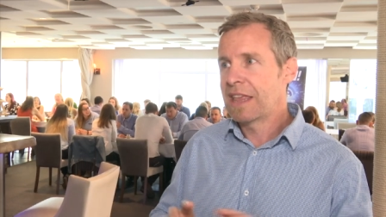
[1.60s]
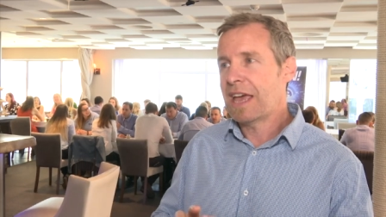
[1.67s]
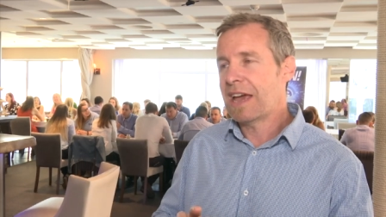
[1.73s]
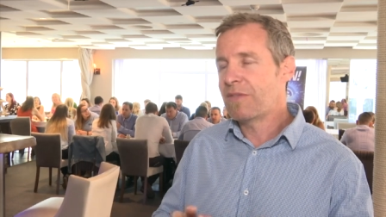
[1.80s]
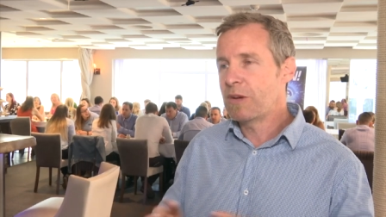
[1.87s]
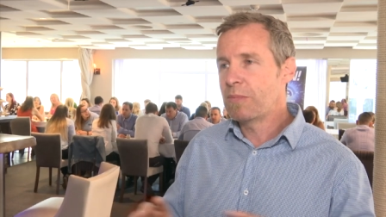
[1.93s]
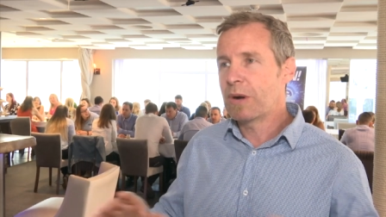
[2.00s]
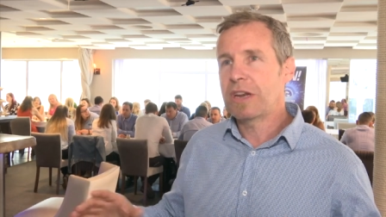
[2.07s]

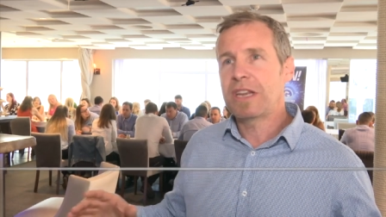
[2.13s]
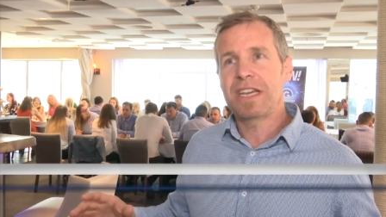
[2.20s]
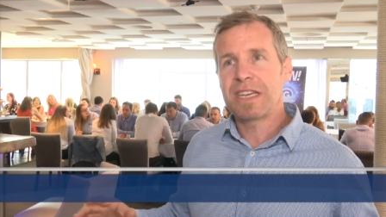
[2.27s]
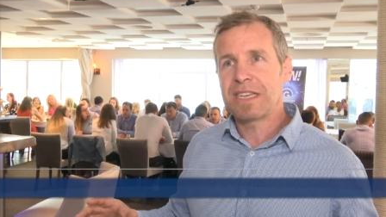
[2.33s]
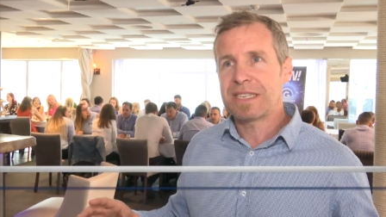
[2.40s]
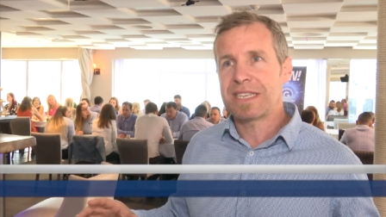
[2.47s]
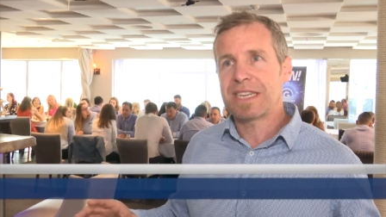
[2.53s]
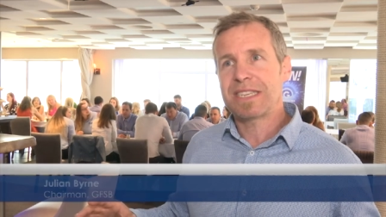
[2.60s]
Everybody
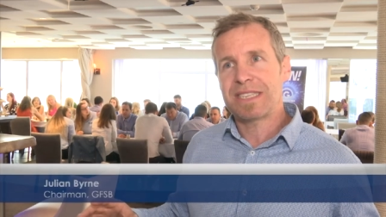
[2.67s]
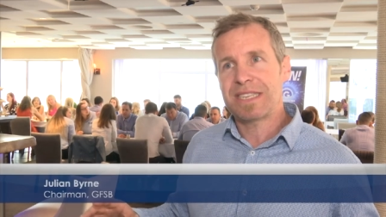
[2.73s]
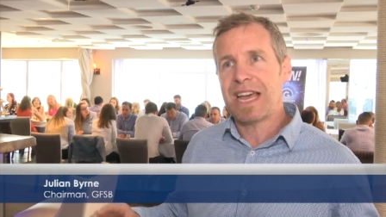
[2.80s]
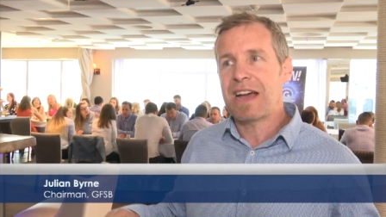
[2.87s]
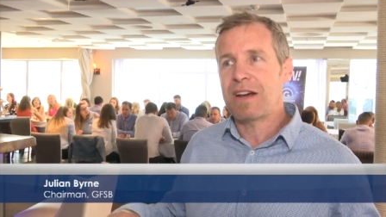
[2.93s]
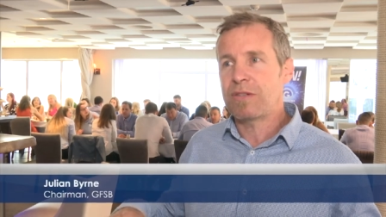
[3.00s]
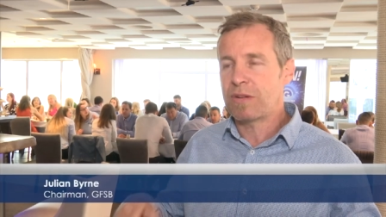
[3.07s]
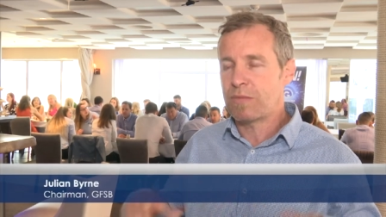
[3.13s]
sits
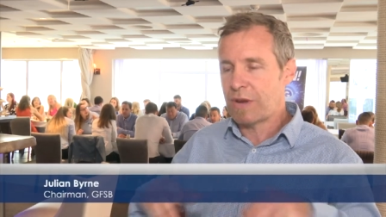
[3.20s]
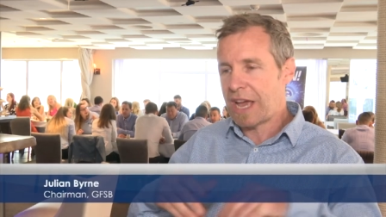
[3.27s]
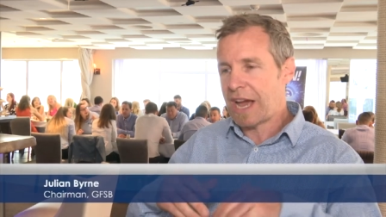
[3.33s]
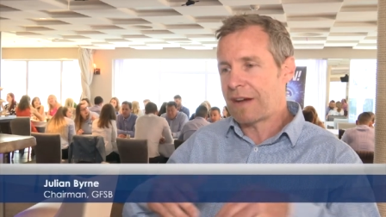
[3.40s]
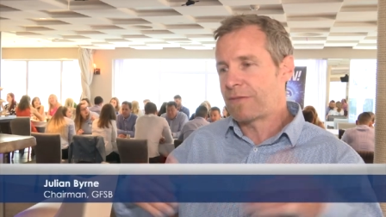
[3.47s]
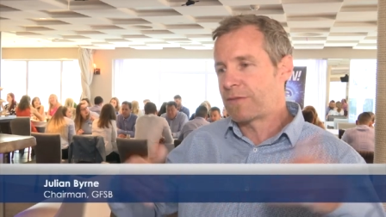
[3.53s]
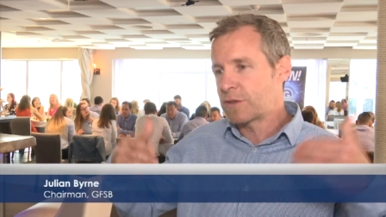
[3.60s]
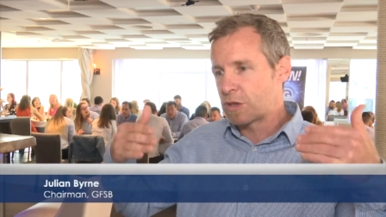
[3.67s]
down and we
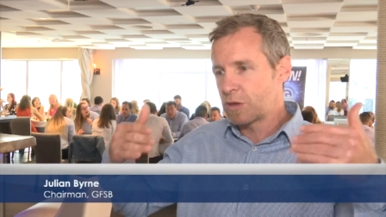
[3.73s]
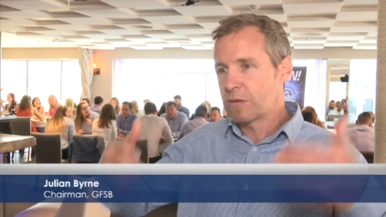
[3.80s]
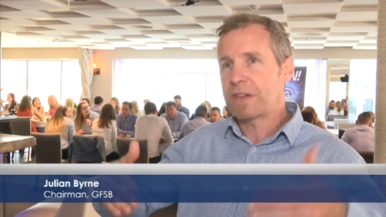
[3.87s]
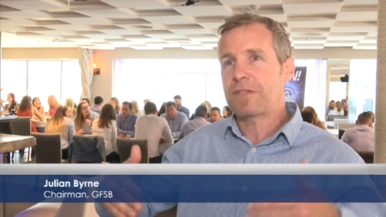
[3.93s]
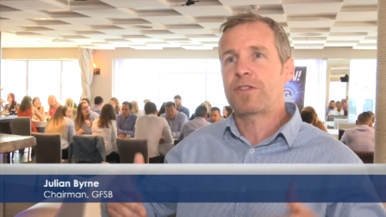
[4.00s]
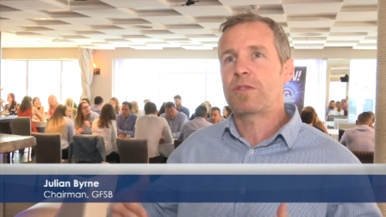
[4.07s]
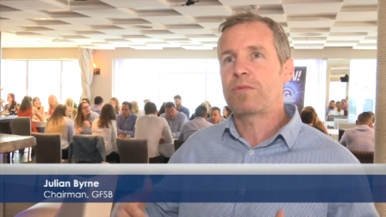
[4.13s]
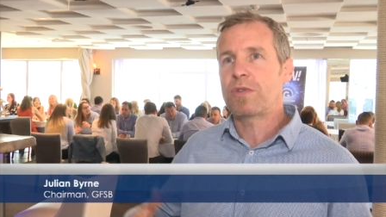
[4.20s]
have two
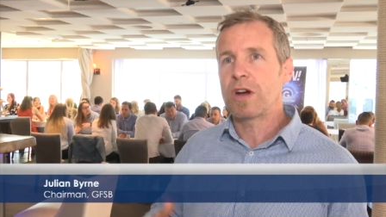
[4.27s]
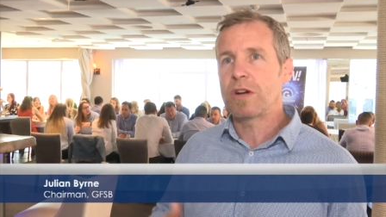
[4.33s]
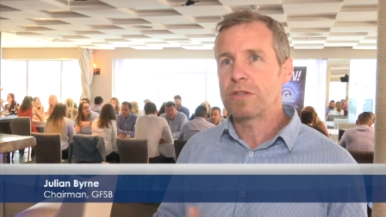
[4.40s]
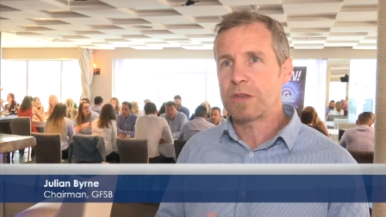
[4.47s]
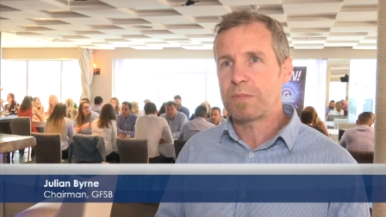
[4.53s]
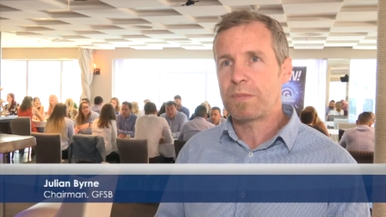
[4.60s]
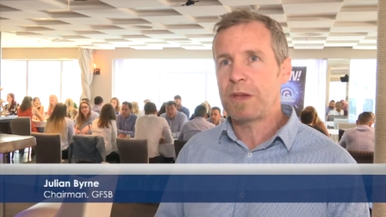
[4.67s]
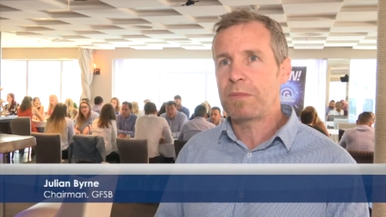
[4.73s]
different rows
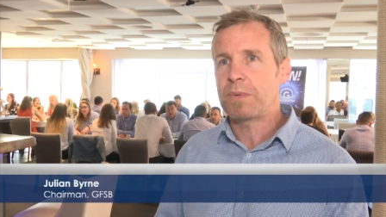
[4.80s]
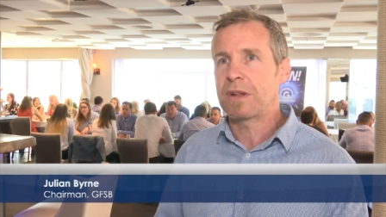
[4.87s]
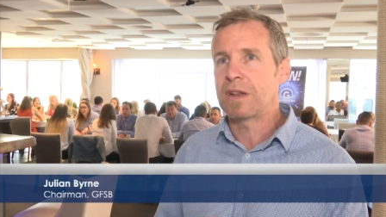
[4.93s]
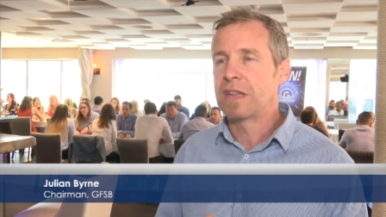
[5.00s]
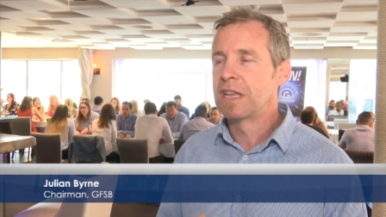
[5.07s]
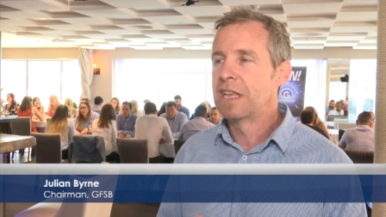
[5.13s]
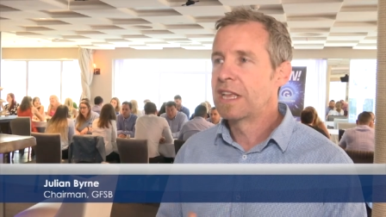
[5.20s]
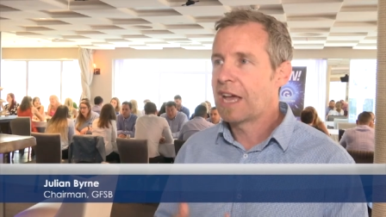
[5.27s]
of people
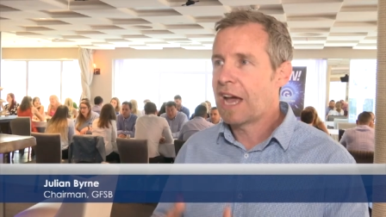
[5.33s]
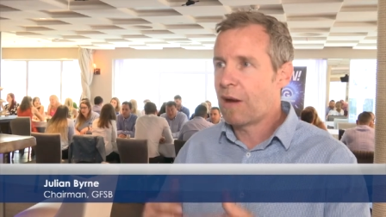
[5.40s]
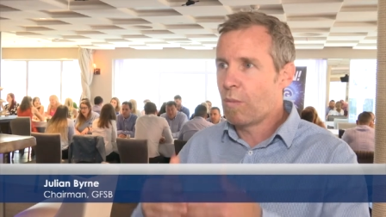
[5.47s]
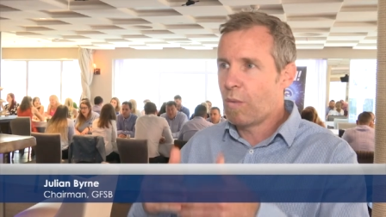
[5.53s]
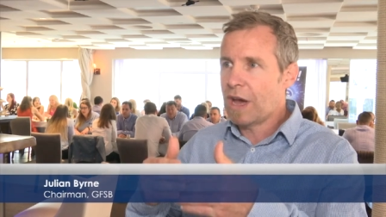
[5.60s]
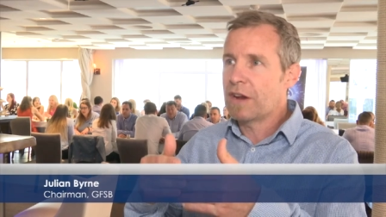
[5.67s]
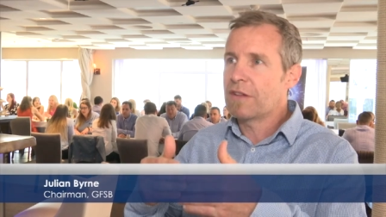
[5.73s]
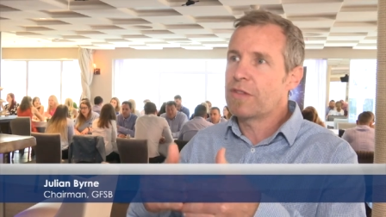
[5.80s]
and
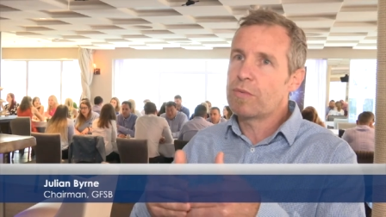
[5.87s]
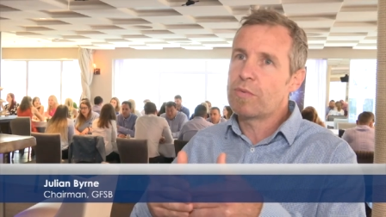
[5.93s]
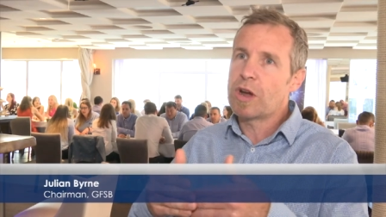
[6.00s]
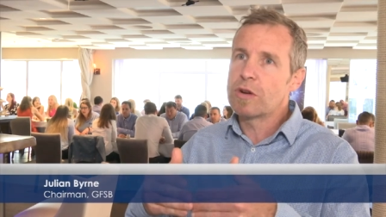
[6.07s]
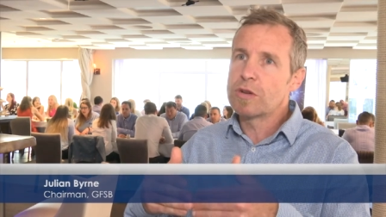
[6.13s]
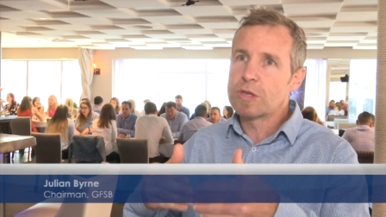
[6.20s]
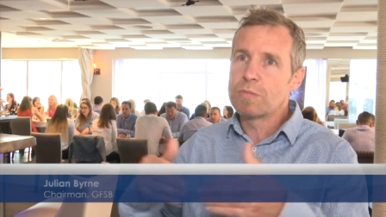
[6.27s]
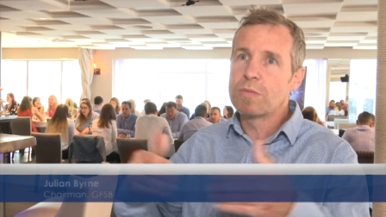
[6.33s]
one of the
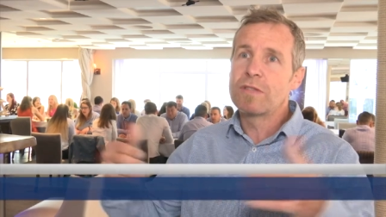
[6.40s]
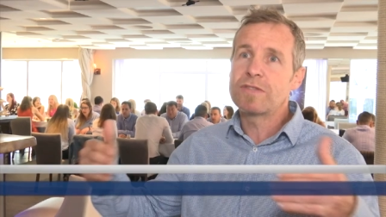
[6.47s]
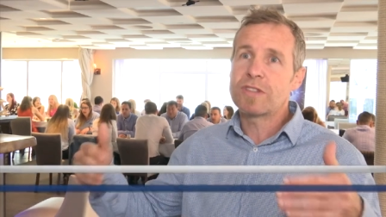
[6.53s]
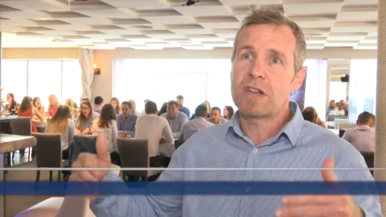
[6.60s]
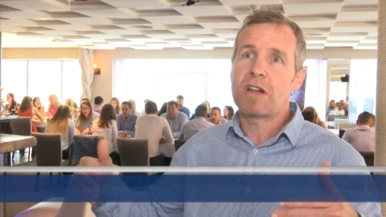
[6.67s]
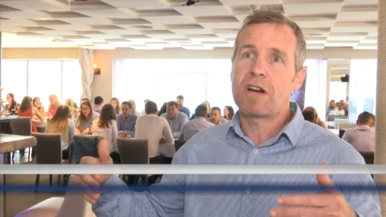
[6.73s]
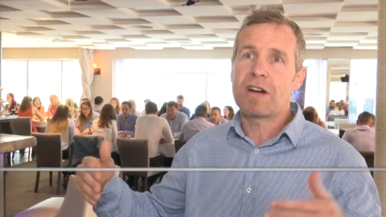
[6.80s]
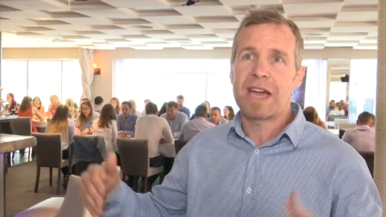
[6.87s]
rows moves
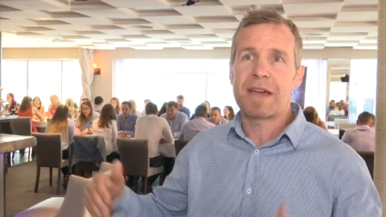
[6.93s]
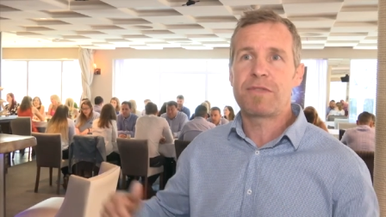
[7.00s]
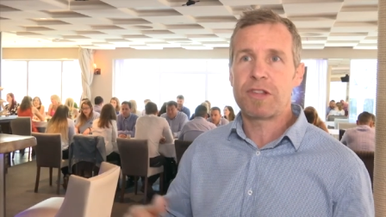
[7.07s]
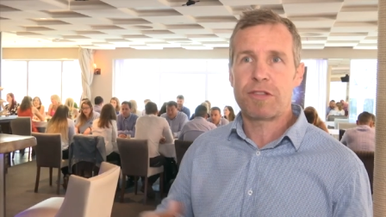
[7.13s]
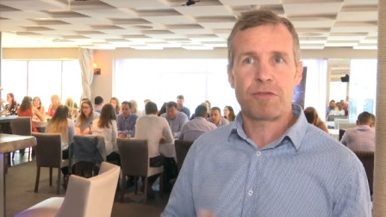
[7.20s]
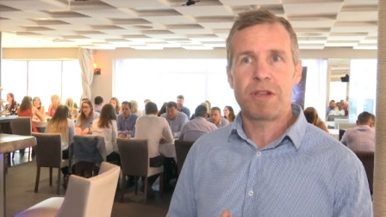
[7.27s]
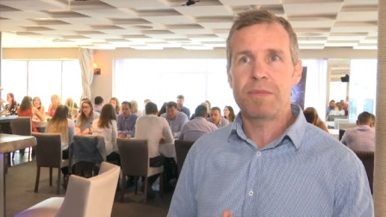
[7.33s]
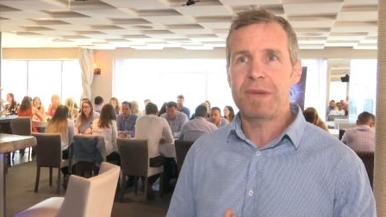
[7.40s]
along every
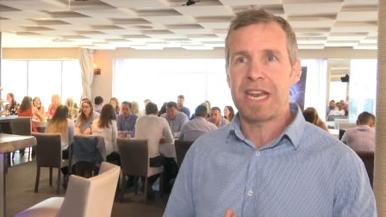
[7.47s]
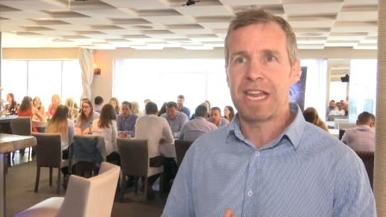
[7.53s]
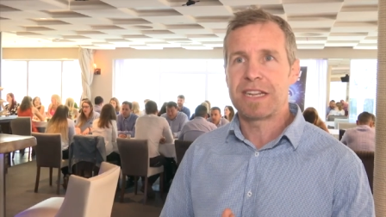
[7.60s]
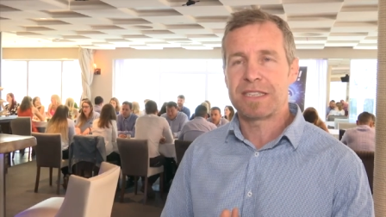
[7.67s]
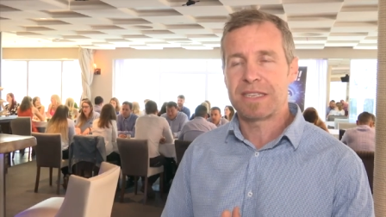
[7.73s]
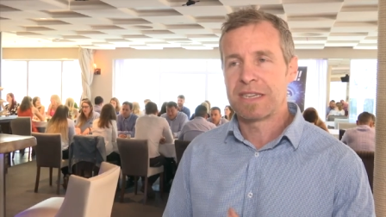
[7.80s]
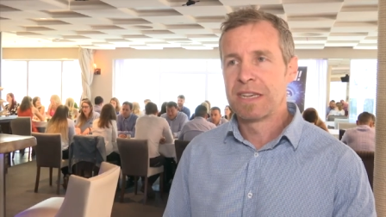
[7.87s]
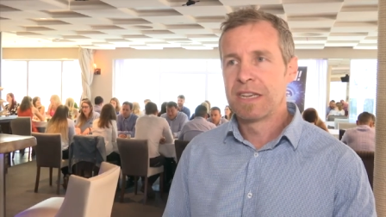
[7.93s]
three
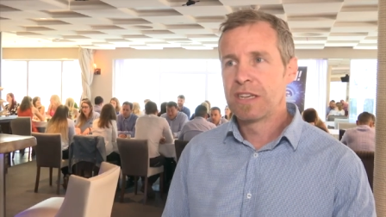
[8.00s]
minutes.